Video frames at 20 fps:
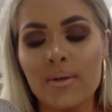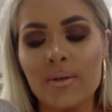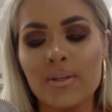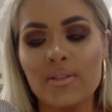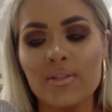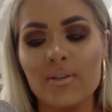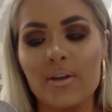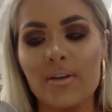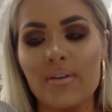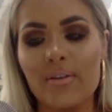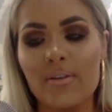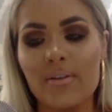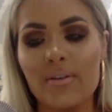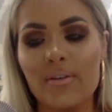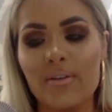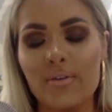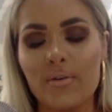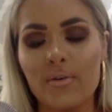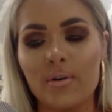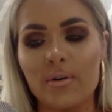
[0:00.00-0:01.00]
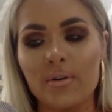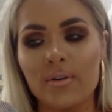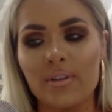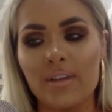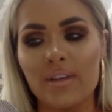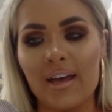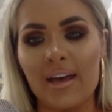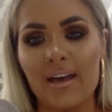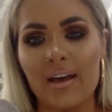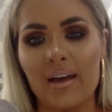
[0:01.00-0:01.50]
So I thought
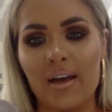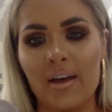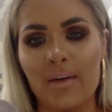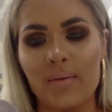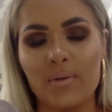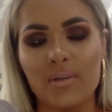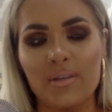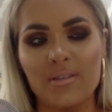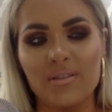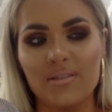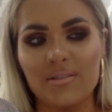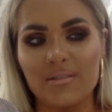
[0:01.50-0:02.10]
that I would